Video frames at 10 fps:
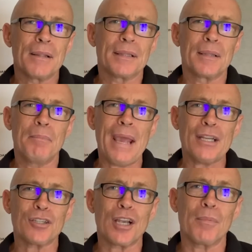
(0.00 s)
the
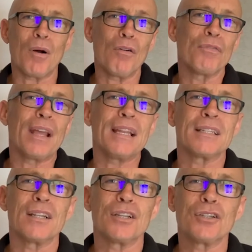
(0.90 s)
matchup of
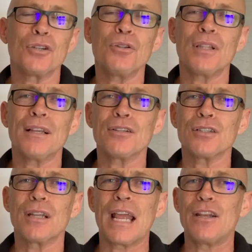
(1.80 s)
that
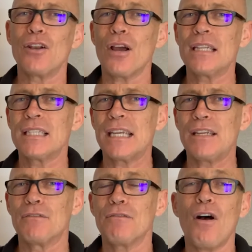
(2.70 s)

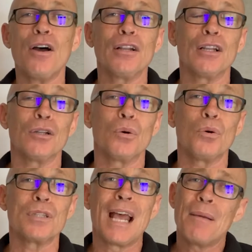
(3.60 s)
2019 final at
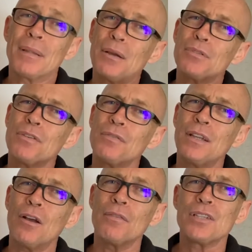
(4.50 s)
Lord's, but that was
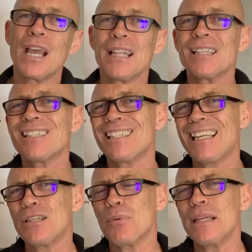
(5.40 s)
50 overs. This is
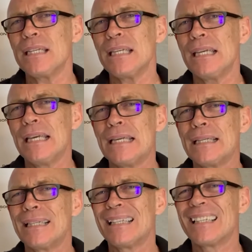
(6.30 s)
T20.
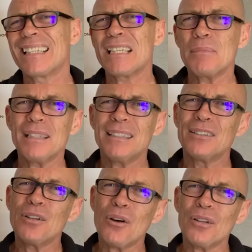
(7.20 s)
Similar,
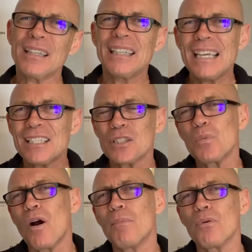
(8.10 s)
not. Yes, it's
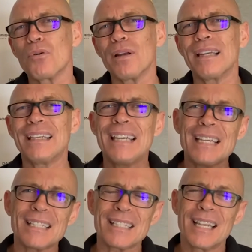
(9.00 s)
white ball cricket.
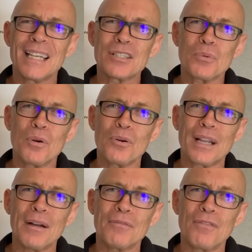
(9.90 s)
Yes, it's a World
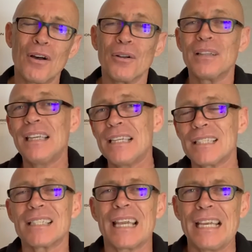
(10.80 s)
Cup final. And
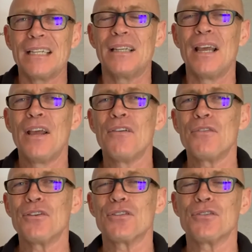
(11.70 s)
yes, it's England
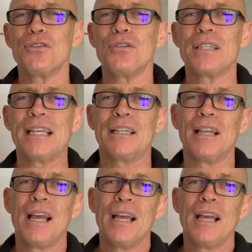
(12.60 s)
versus New Zealand.